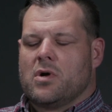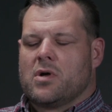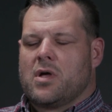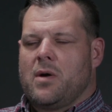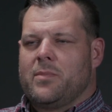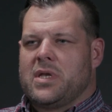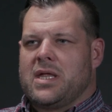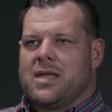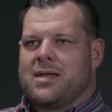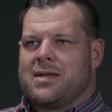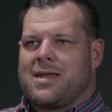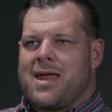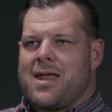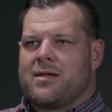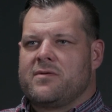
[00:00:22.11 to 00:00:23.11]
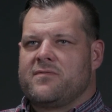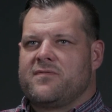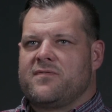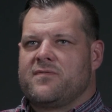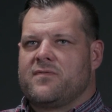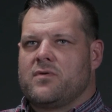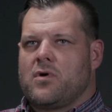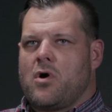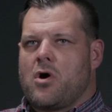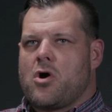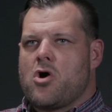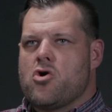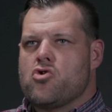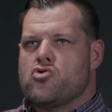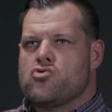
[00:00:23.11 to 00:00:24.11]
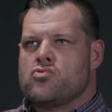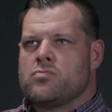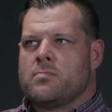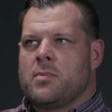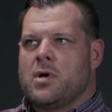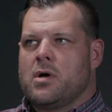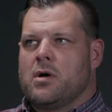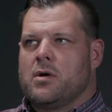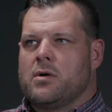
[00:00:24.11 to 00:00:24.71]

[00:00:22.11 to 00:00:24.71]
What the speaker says: coming in and out of our home.